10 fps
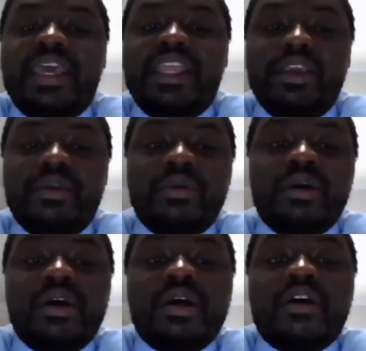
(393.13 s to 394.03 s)
in you
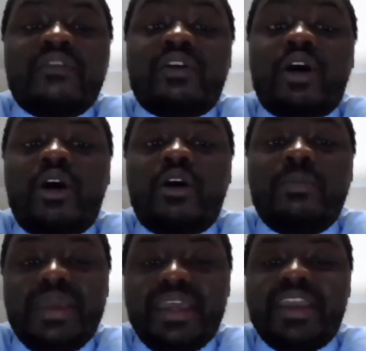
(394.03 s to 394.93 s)
for all
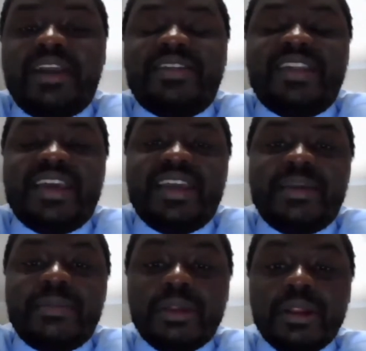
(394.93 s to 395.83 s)
being here today.
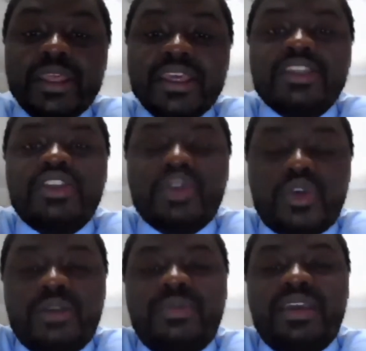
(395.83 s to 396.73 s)
Please
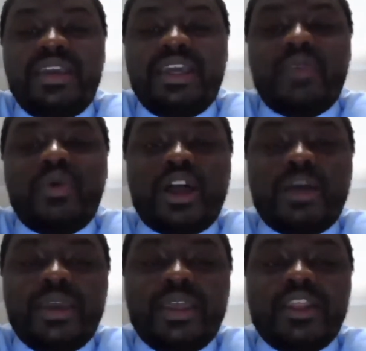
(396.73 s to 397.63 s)
join me in
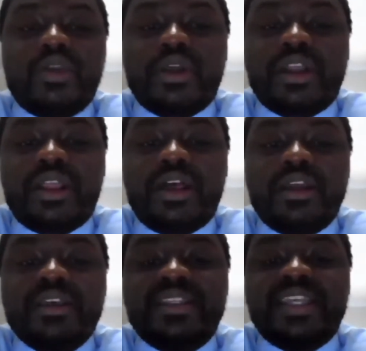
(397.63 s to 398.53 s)
welcoming the North
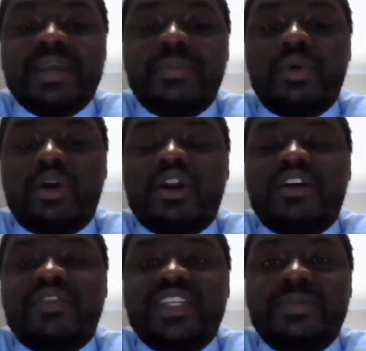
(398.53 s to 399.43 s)
Carolina State Board
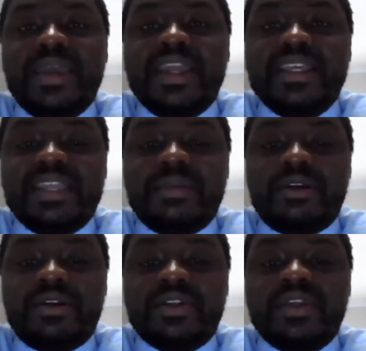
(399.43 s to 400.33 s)
of CPA and
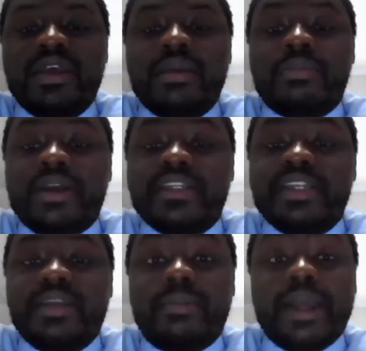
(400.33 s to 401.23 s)
Examiners
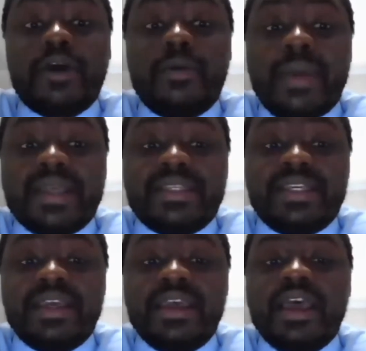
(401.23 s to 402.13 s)
President Michael
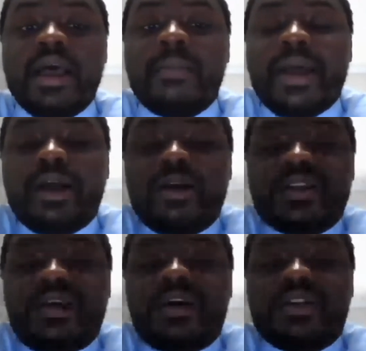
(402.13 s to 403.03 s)
Massey. Michael
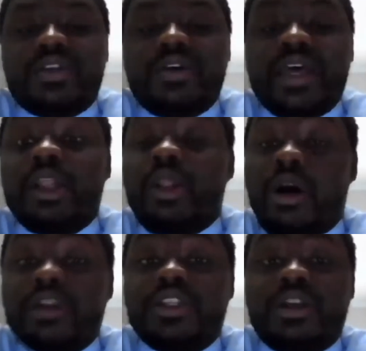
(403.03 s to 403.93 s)
is also a
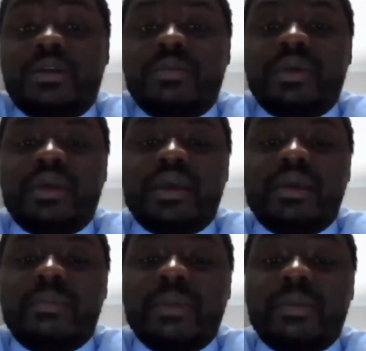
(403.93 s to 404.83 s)
long-term
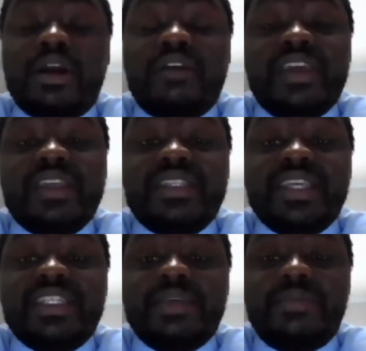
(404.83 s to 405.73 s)
member of the
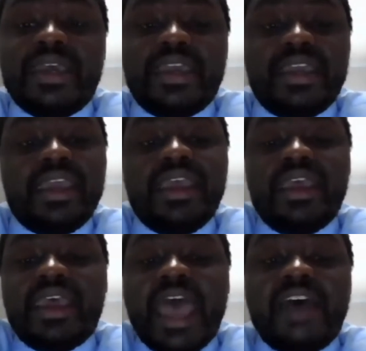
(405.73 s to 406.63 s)
NCACPA,
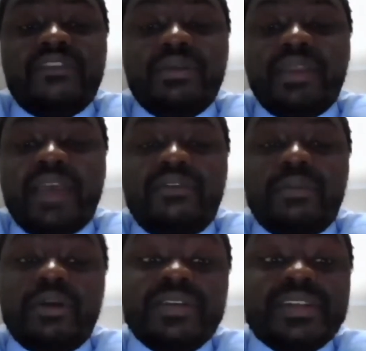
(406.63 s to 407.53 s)

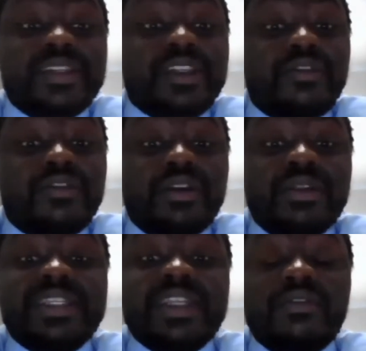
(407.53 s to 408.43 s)
having previously served
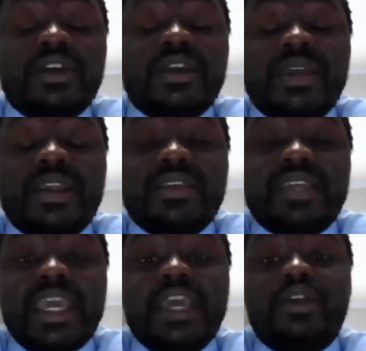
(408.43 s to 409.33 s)
on several committees
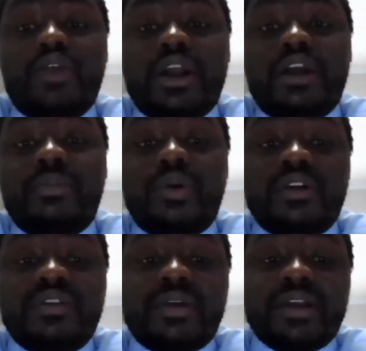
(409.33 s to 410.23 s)
and on our
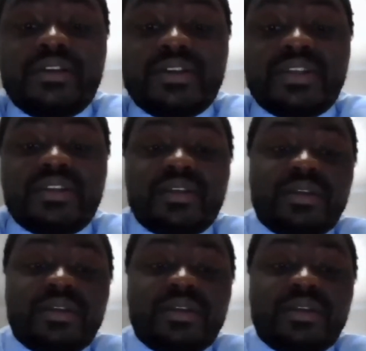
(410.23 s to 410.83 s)
board of directors.